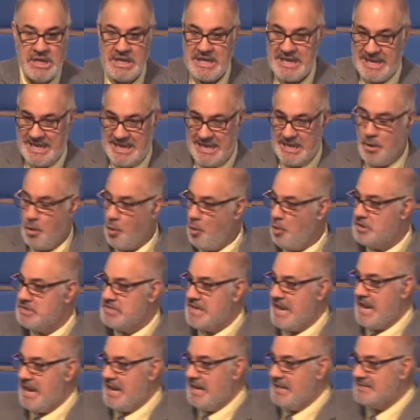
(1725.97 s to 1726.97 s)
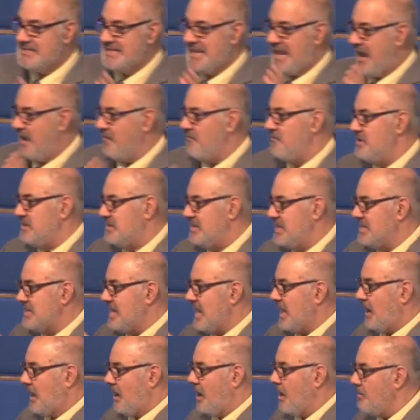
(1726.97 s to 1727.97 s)
He ordains everything
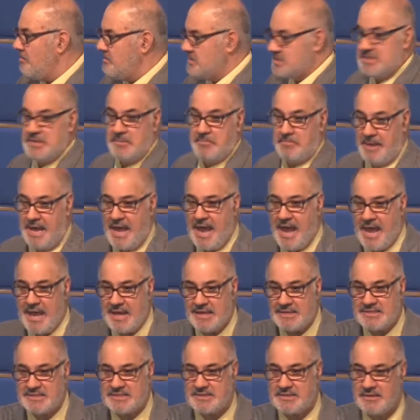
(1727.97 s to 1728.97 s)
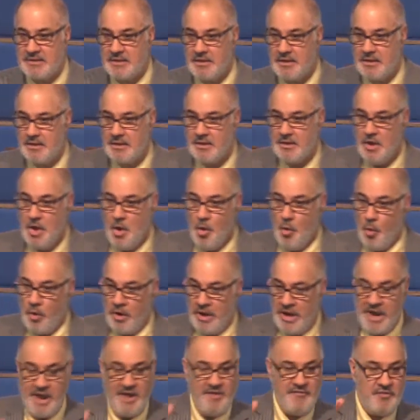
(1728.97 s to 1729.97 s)
that comes to pass.
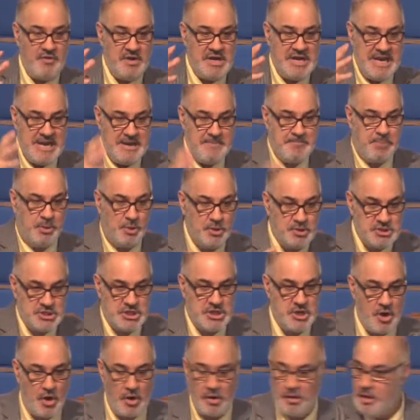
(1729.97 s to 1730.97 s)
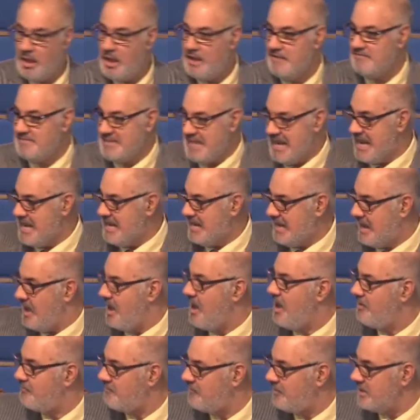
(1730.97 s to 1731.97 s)
Whatever he puts in our life, take
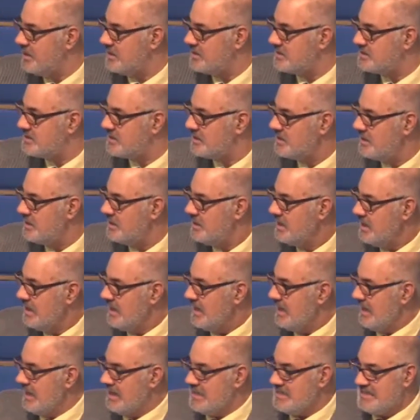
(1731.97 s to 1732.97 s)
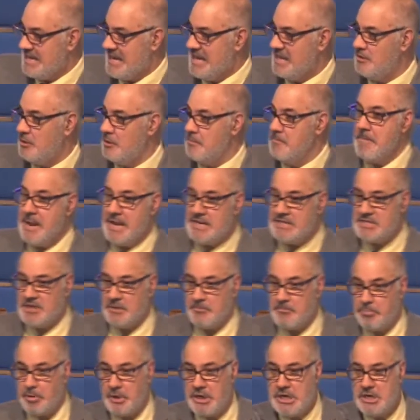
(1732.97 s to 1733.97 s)
confidence. It is either meant
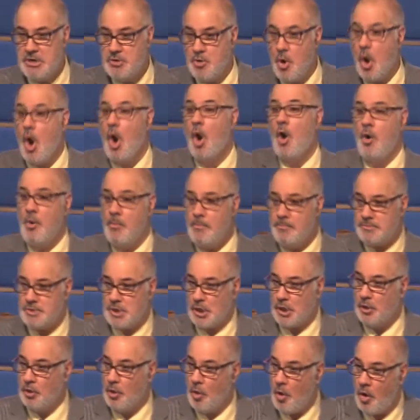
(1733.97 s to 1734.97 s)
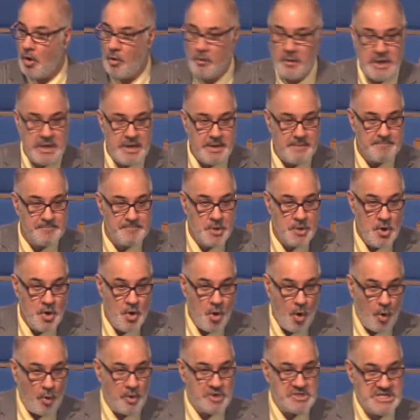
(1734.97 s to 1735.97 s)
to bring you home to glory,
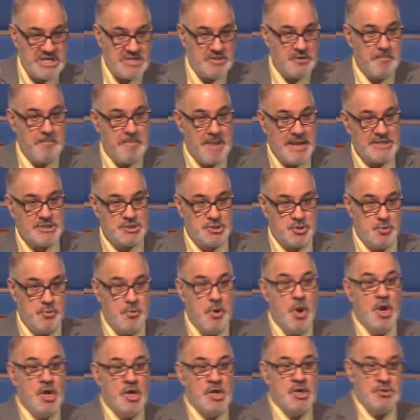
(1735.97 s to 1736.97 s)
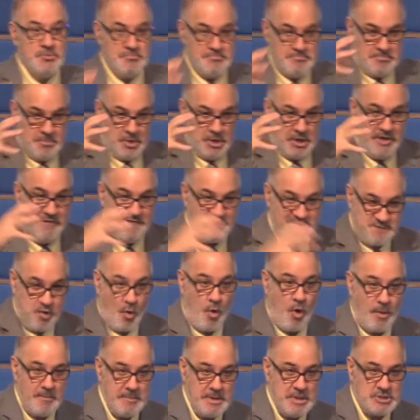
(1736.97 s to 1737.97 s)
or it's either meant to
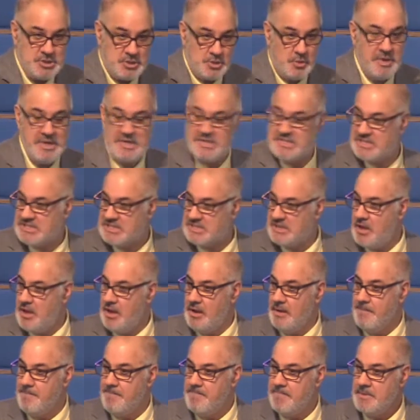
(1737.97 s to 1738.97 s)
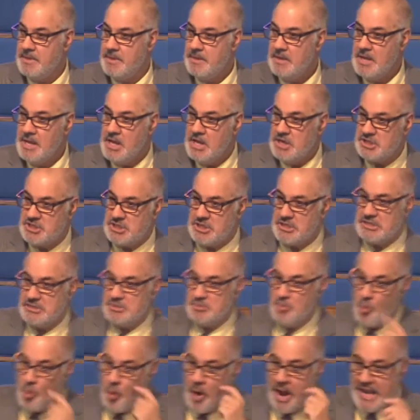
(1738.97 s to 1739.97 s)
conform you to his son,
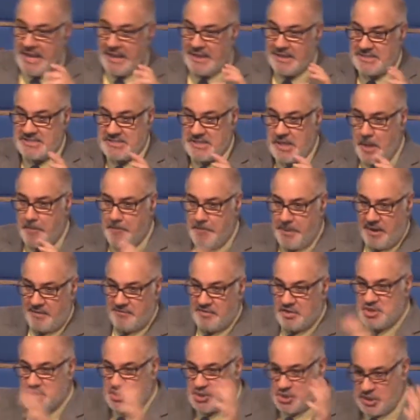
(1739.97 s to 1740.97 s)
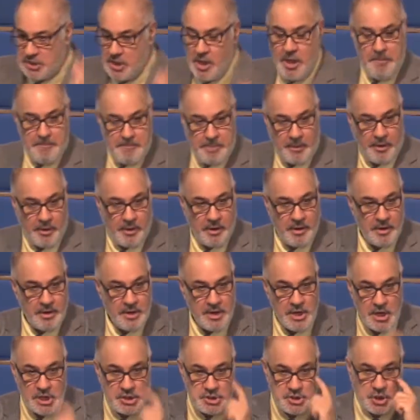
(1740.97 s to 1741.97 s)
to wake us up out of a slumber,
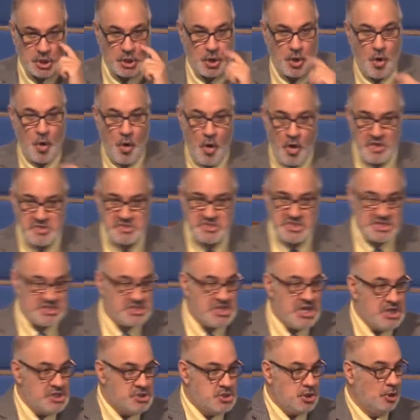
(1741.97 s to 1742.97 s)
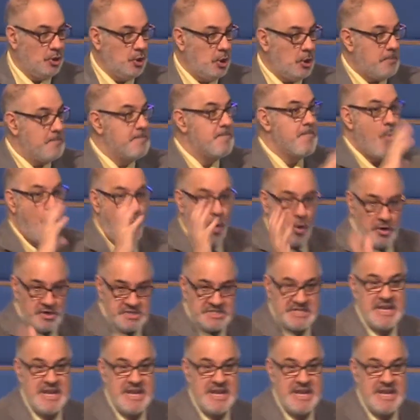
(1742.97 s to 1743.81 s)
to cause us to look more to